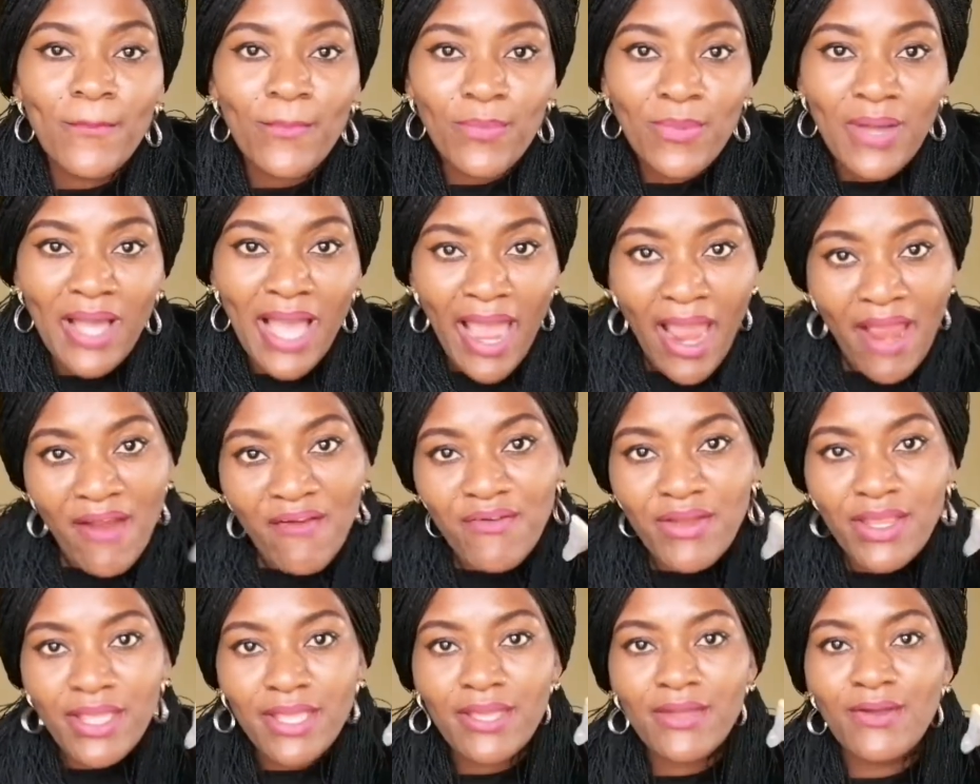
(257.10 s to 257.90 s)

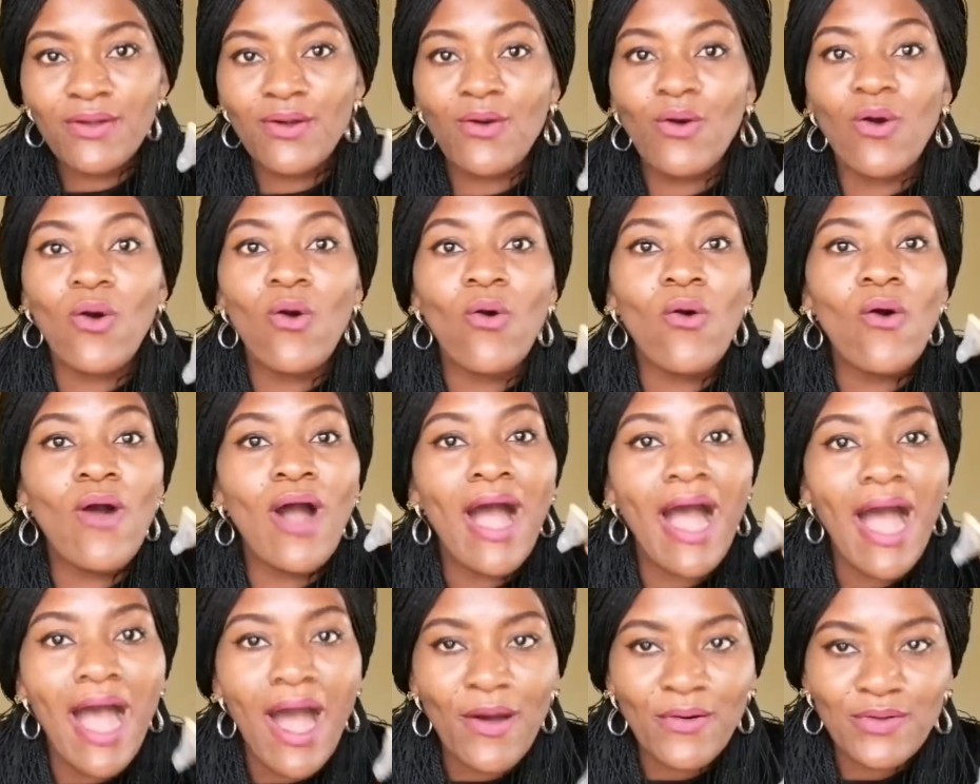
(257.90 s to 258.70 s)
carry or
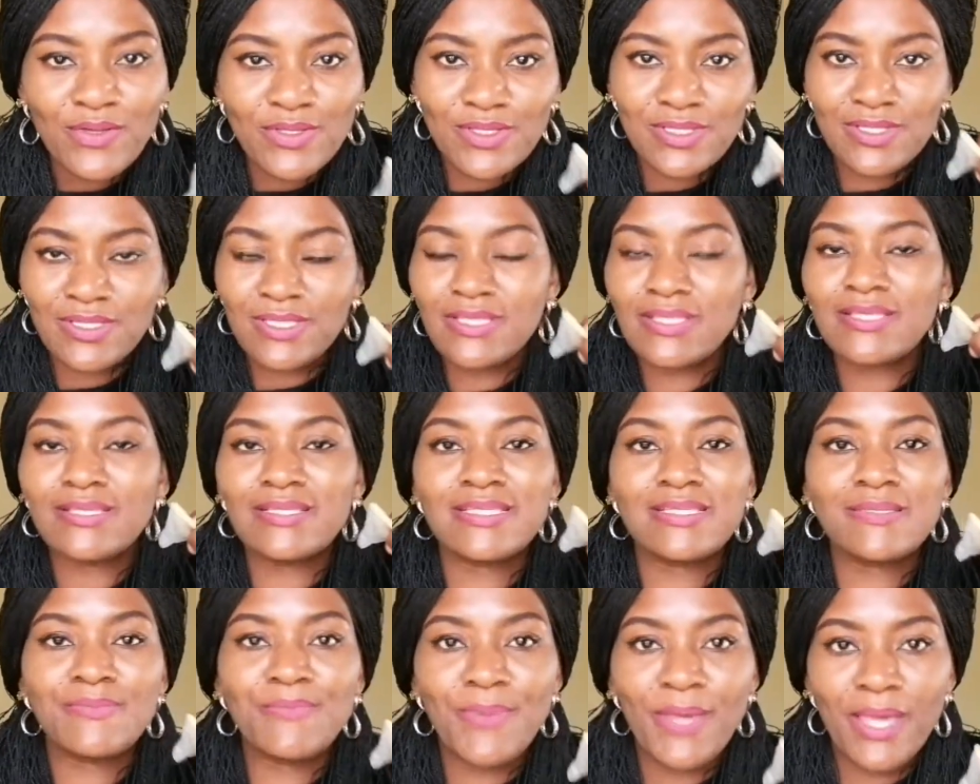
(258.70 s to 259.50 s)
house the
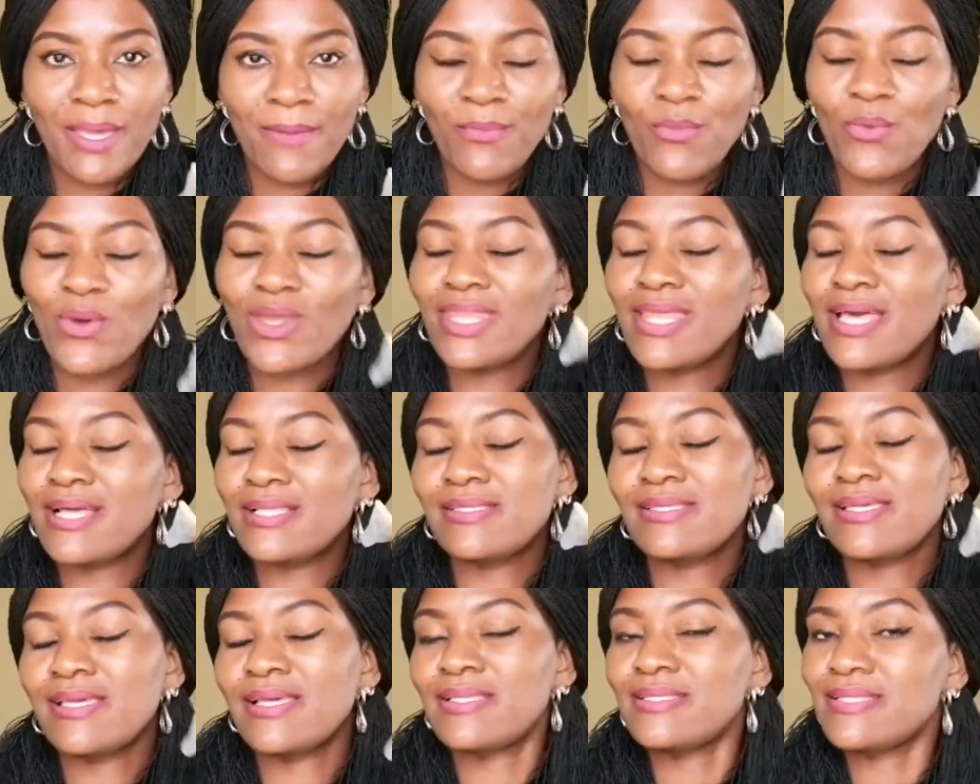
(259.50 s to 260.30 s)
sperm when
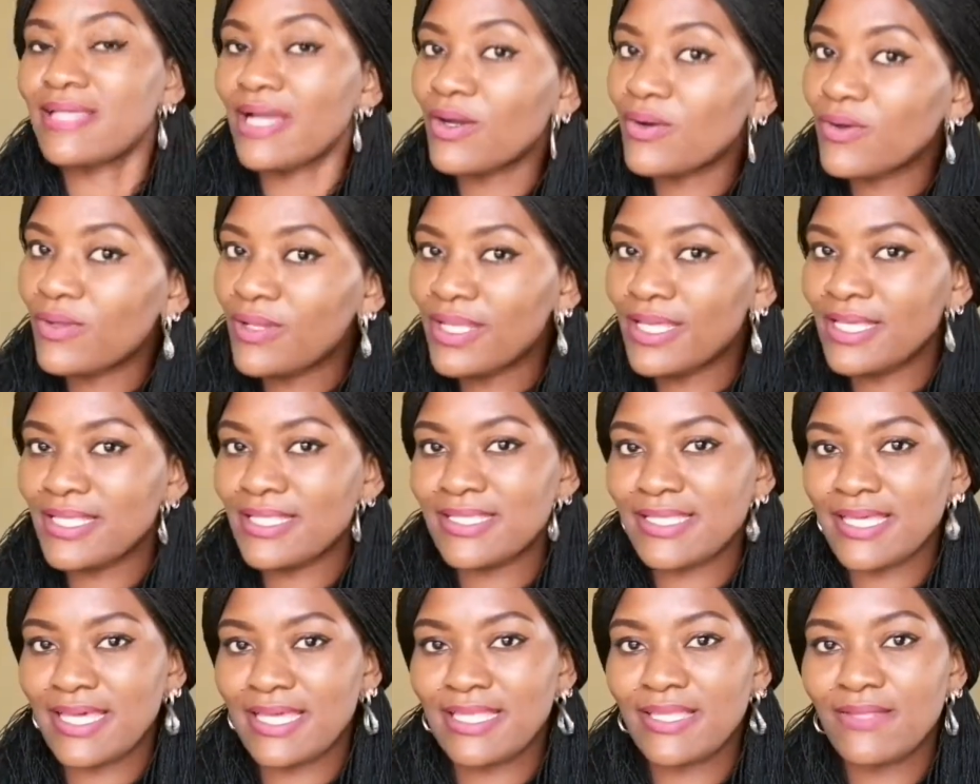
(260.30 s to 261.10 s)

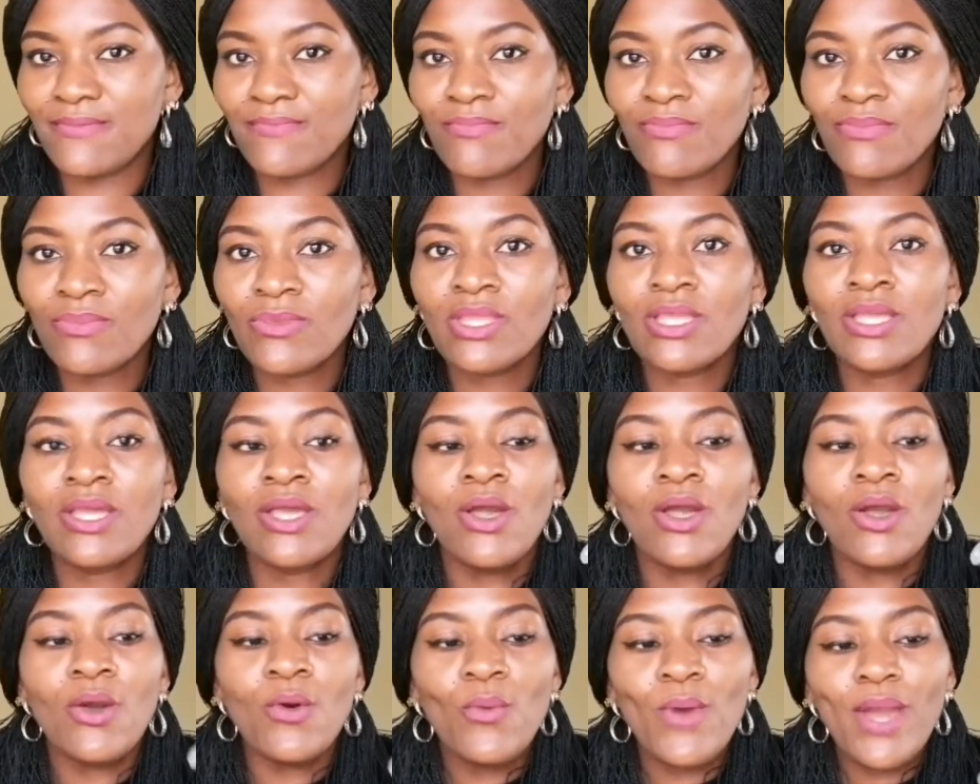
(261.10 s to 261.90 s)
ejaculated.
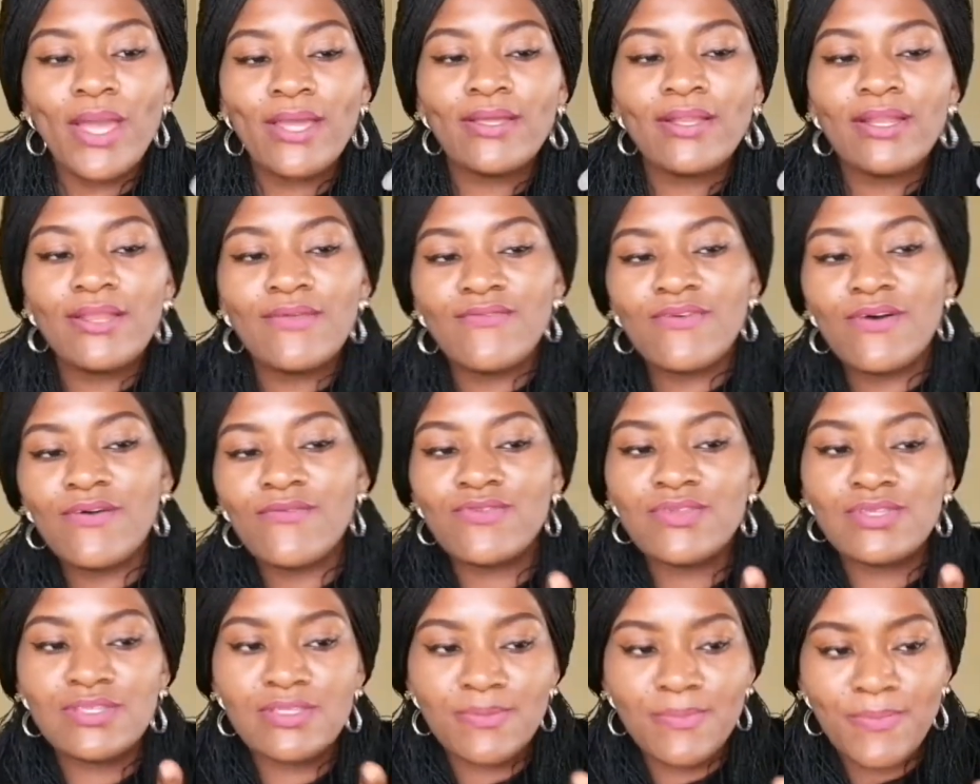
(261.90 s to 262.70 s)
When you leave up
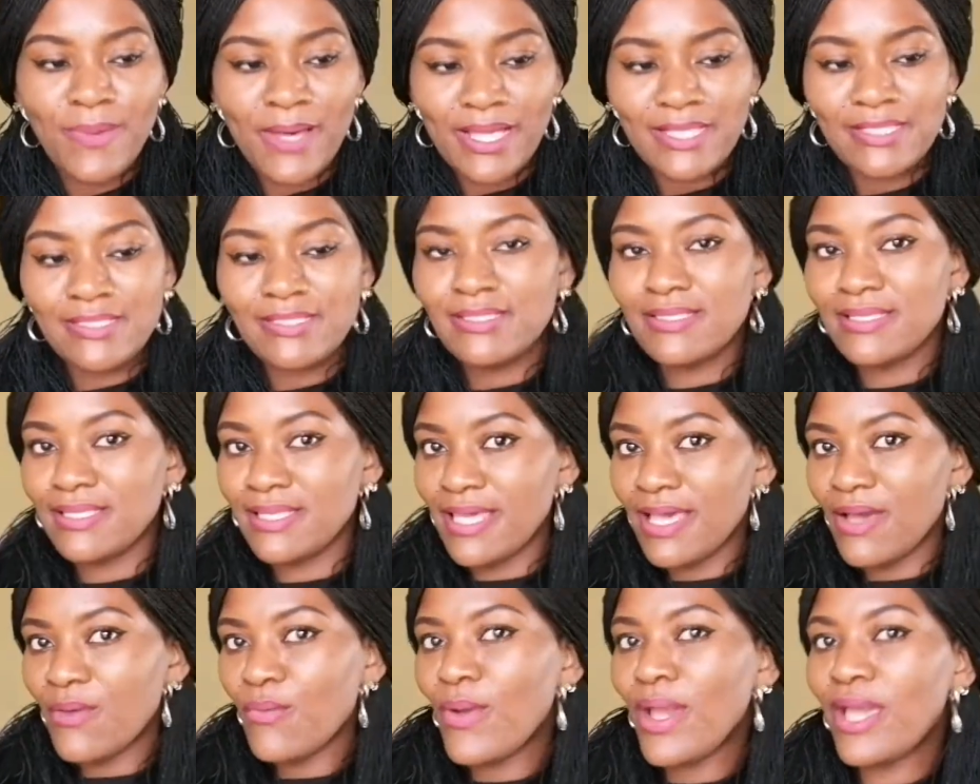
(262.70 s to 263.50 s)
this part,
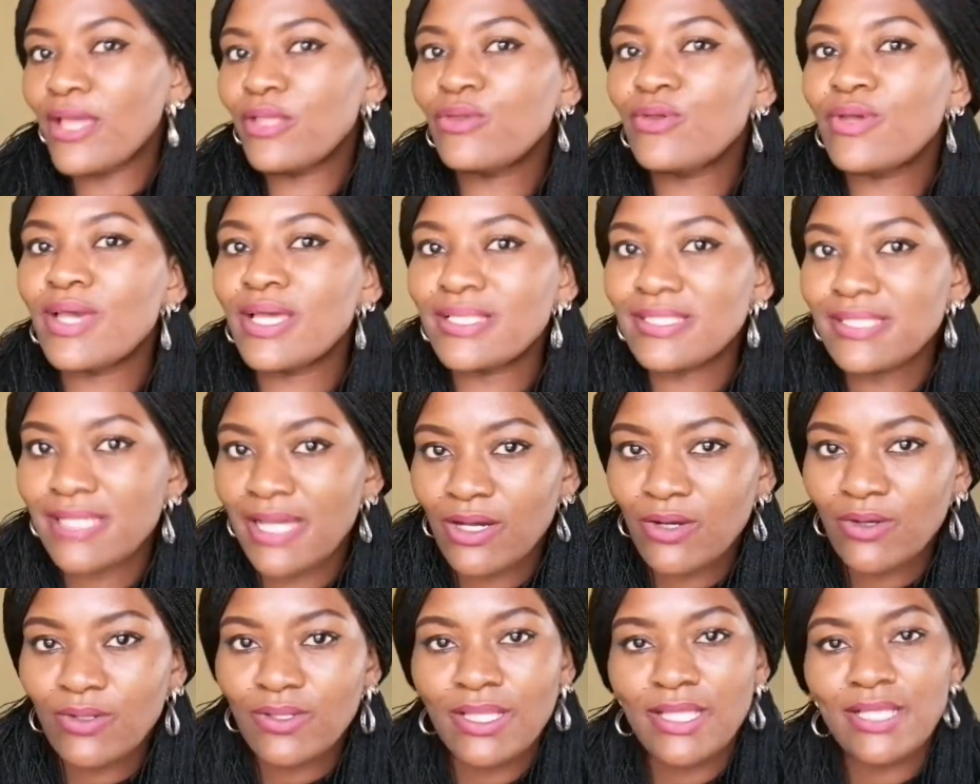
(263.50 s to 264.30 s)
when you
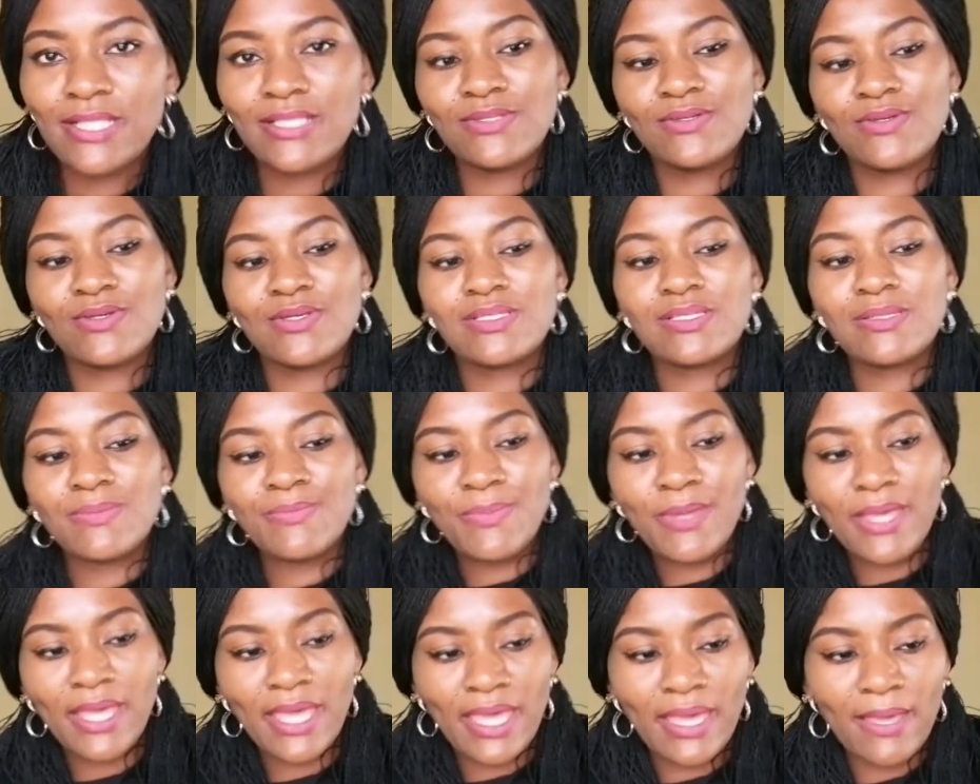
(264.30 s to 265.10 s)
ejaculate, your
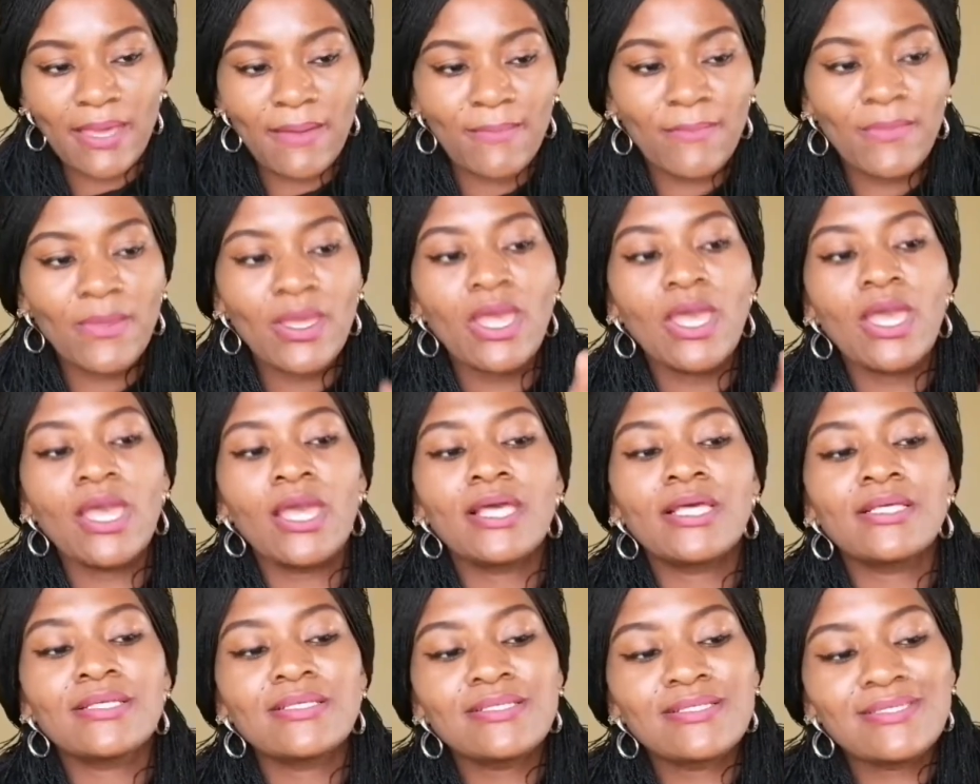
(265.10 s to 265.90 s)
sperm
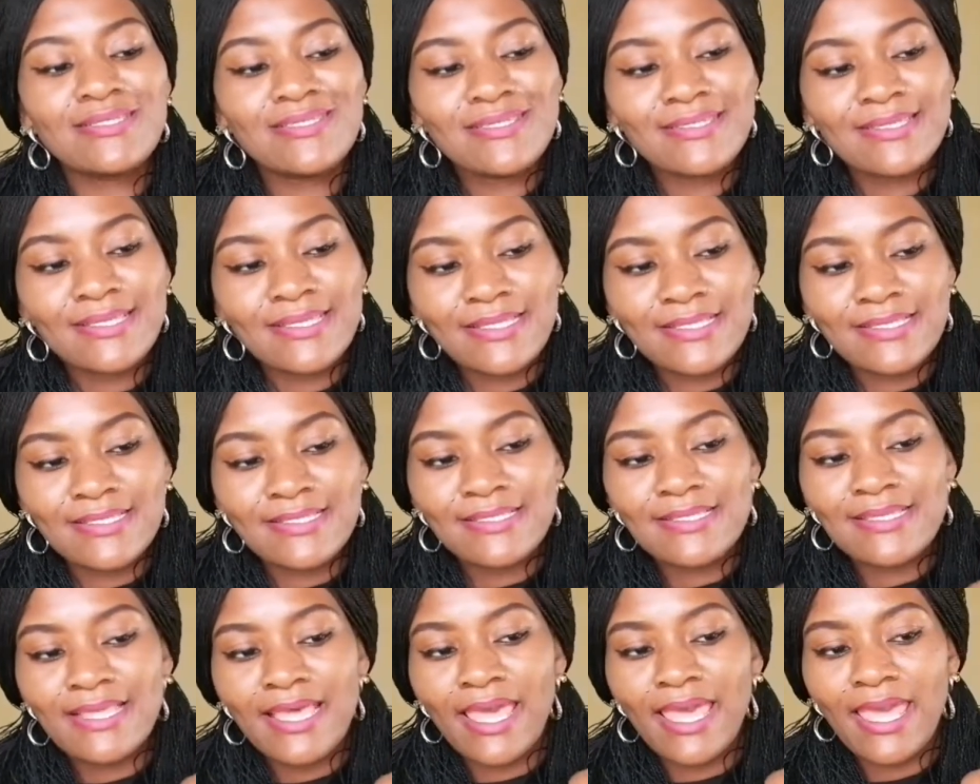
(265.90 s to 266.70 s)

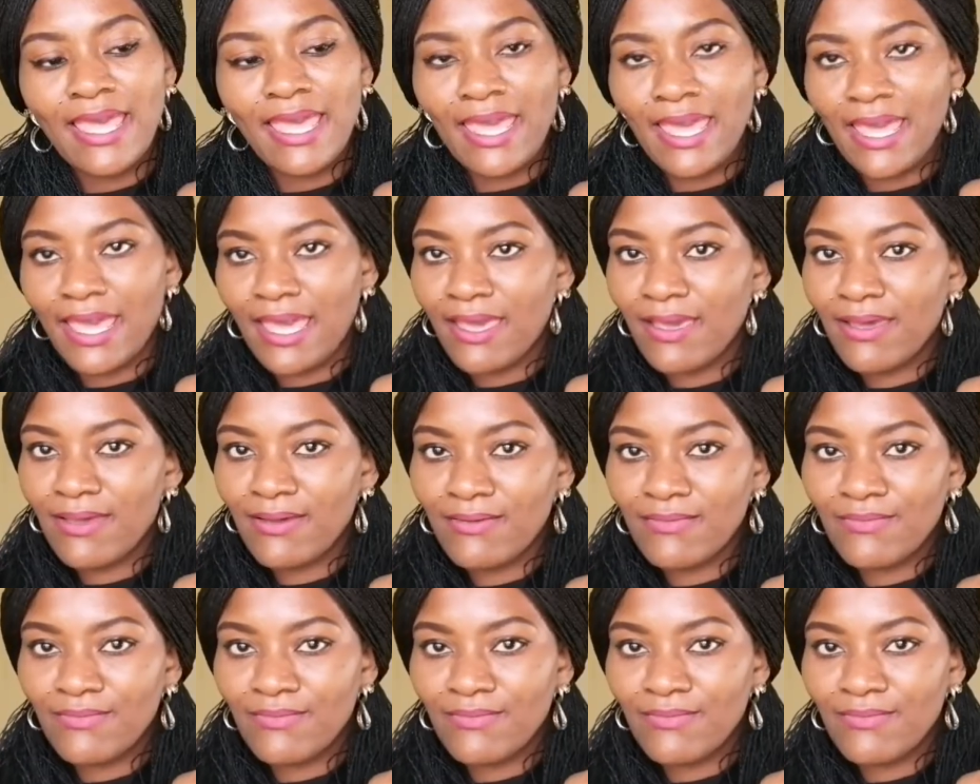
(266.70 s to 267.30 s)
sits here.